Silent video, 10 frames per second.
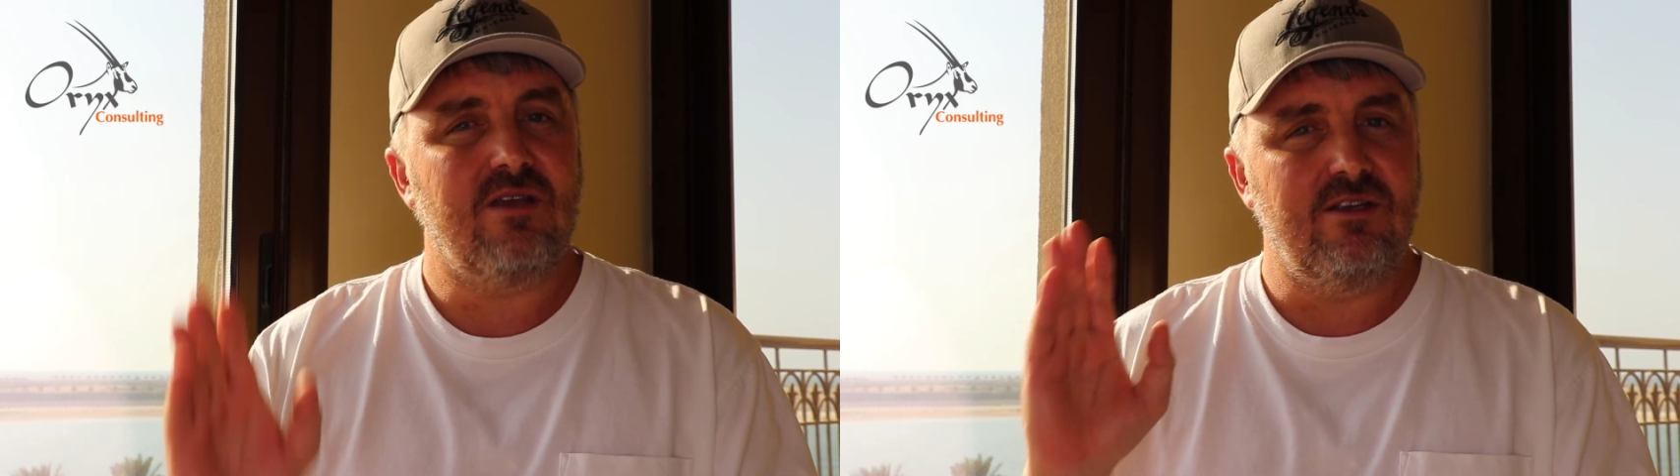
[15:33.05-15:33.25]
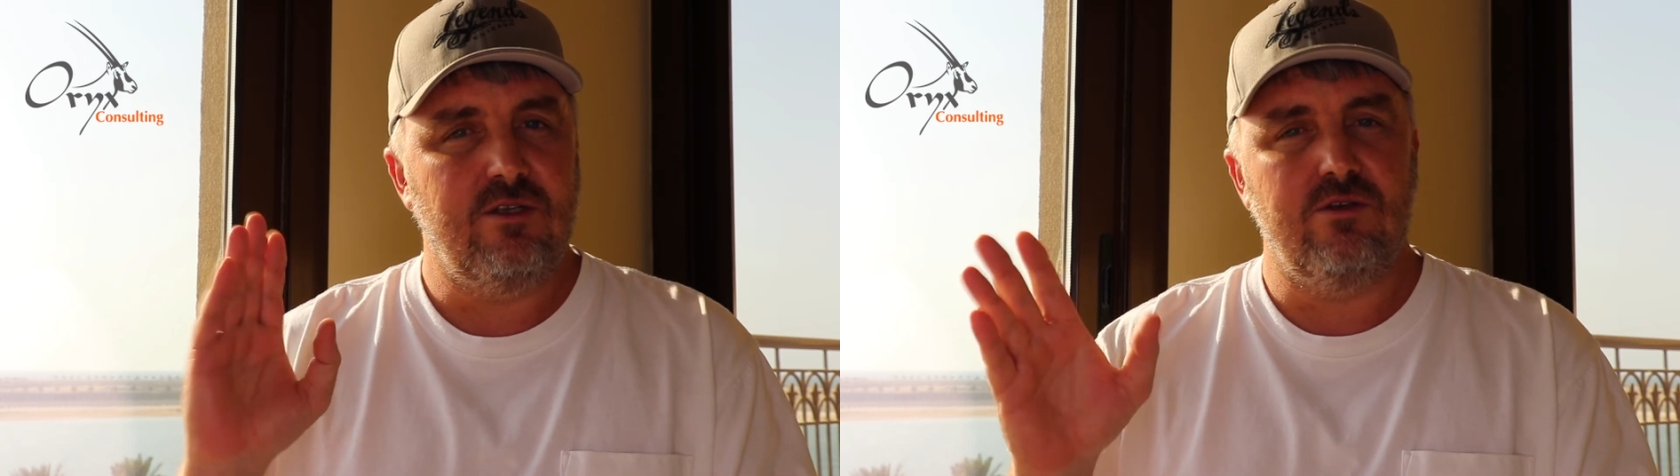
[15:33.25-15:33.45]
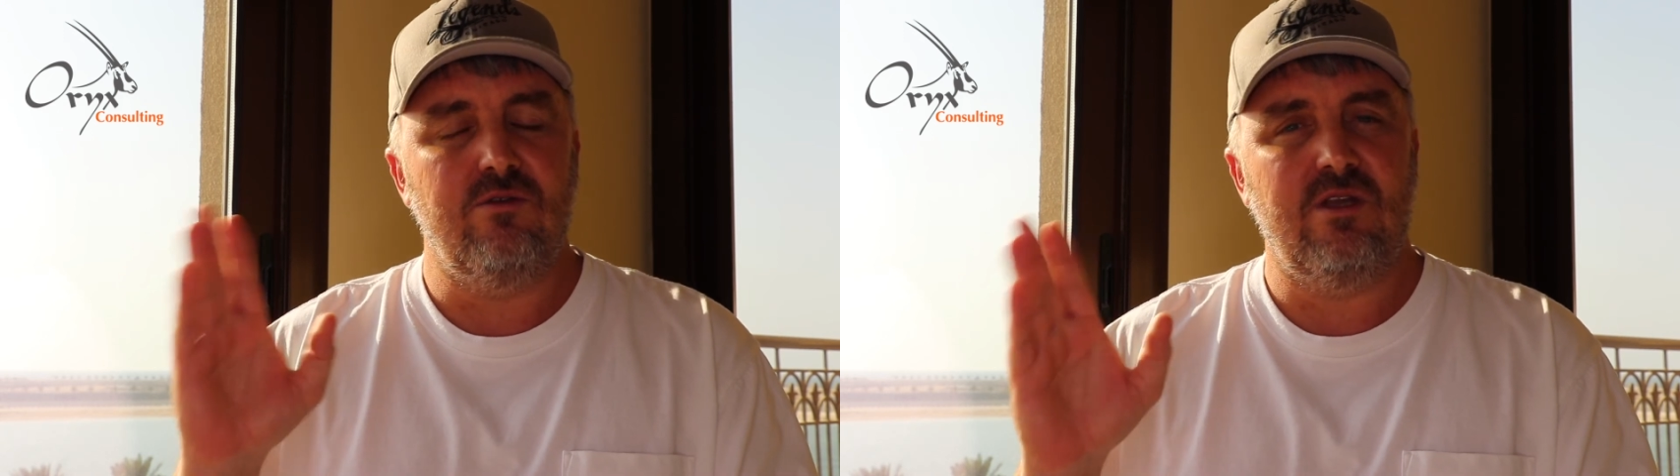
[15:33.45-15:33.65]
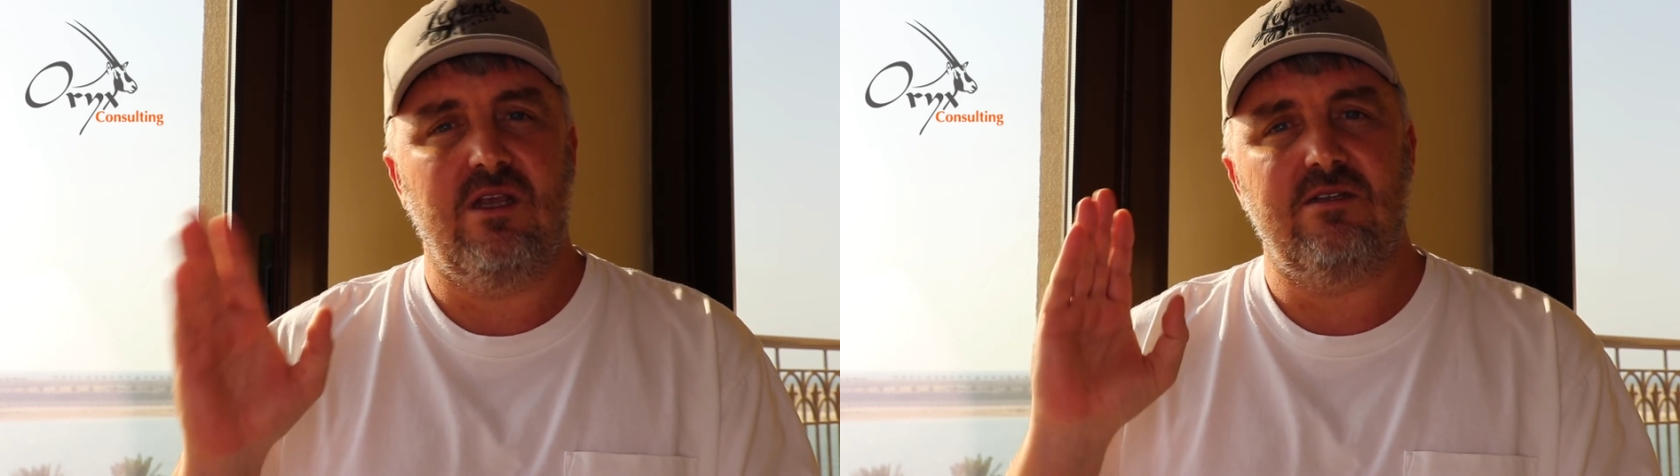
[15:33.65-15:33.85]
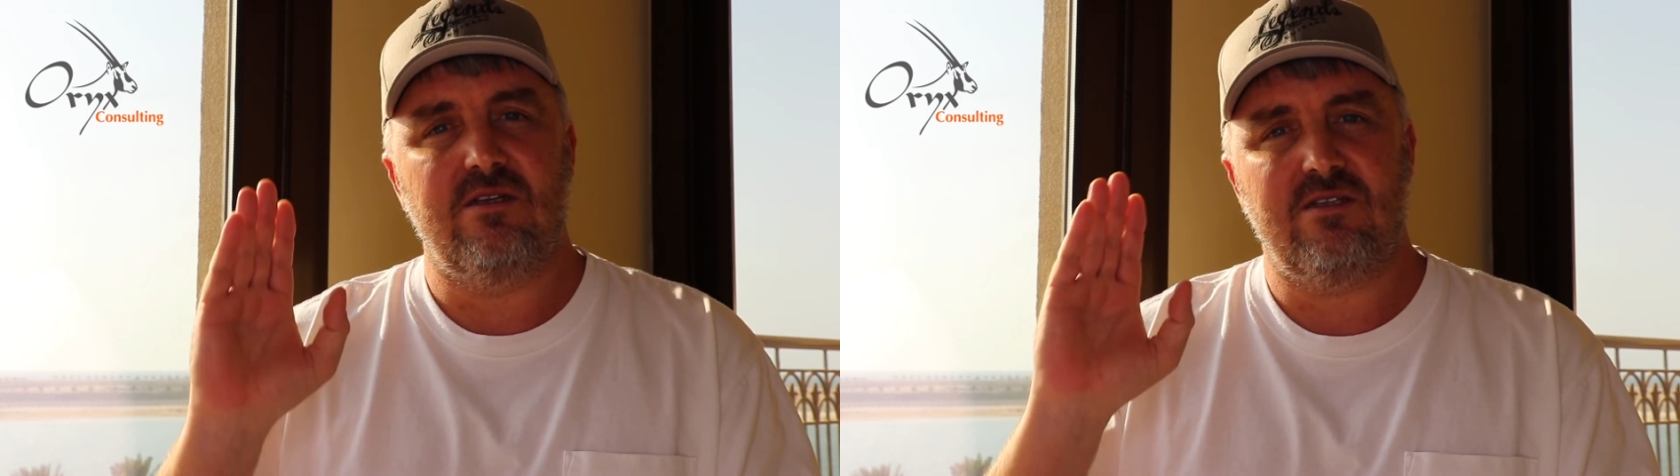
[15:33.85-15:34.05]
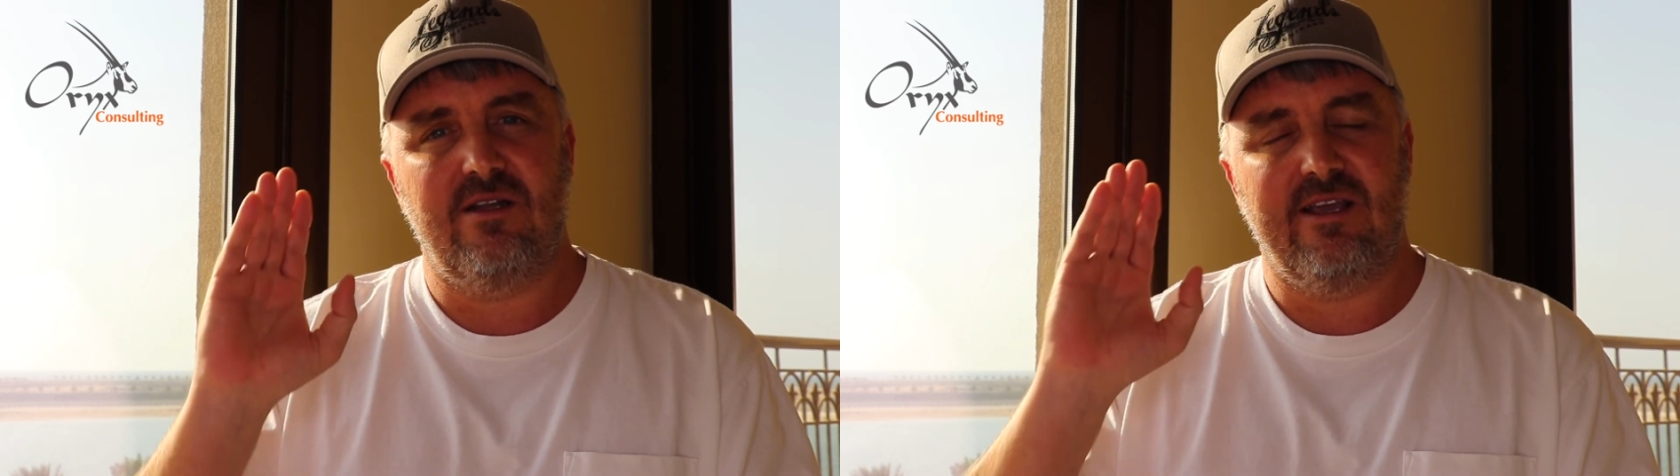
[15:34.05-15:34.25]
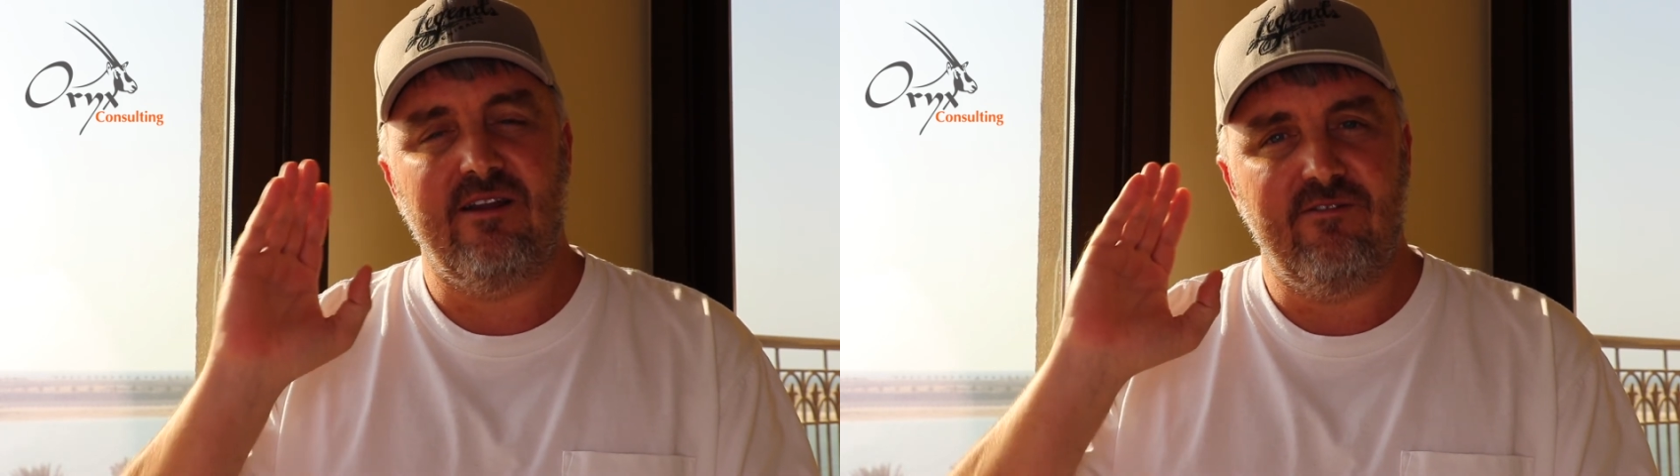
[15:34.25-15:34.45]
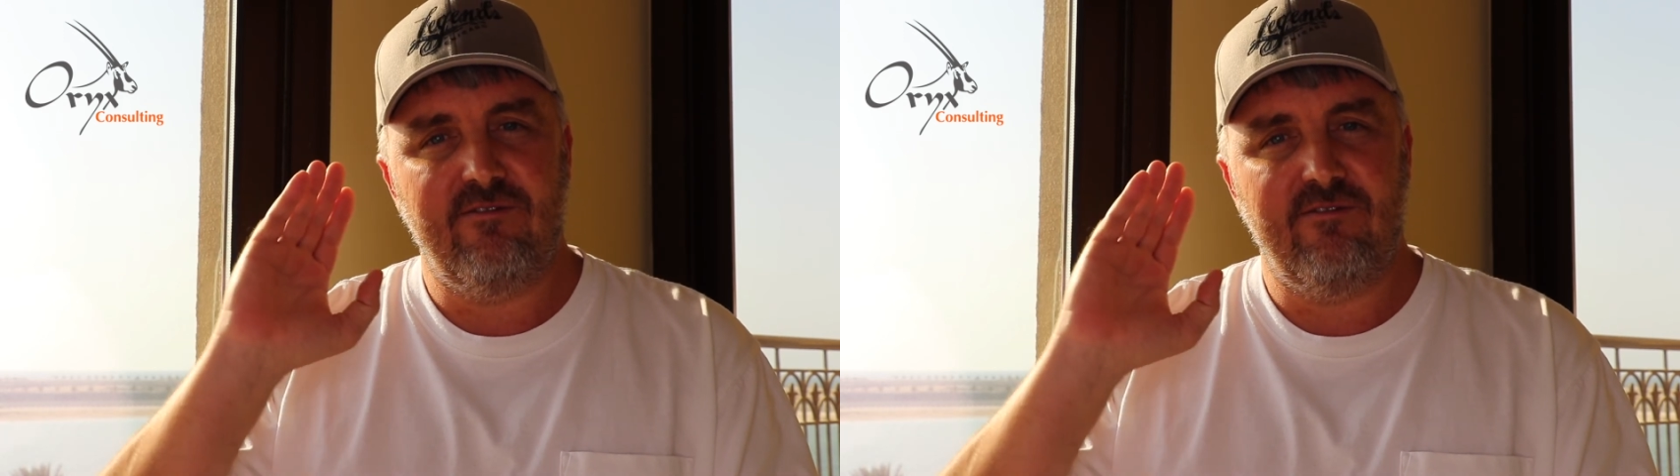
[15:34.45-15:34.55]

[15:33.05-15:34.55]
they do need to sling at